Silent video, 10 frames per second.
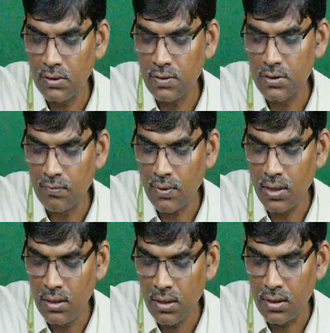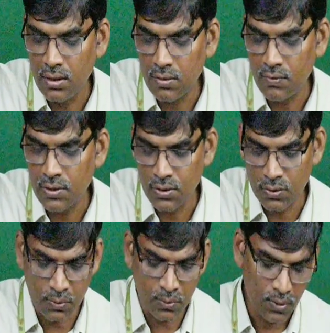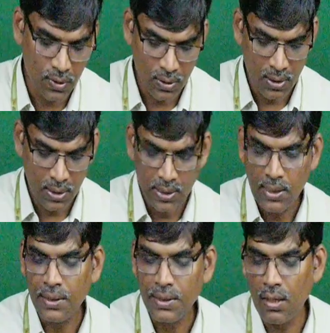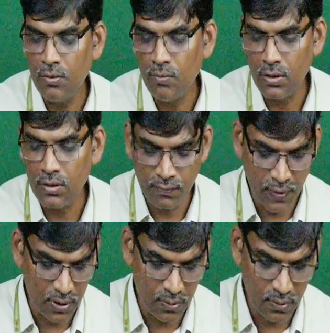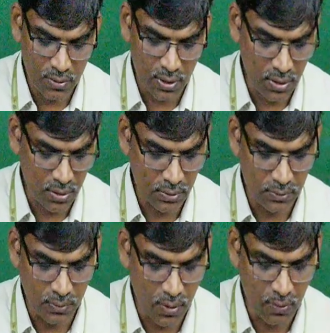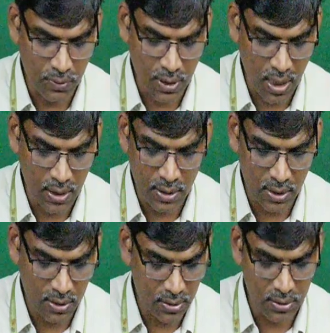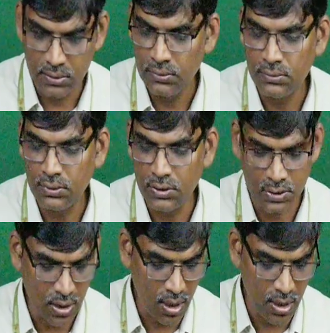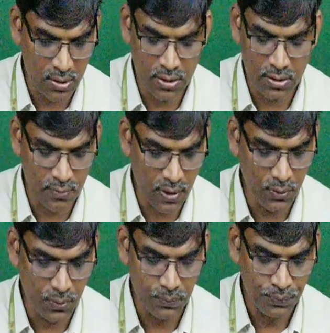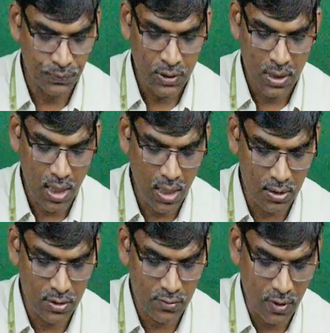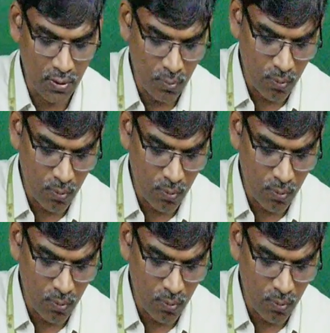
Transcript: equation 1 and equation 2. Now you want to find out the how to calculate this RSH value. RSH value,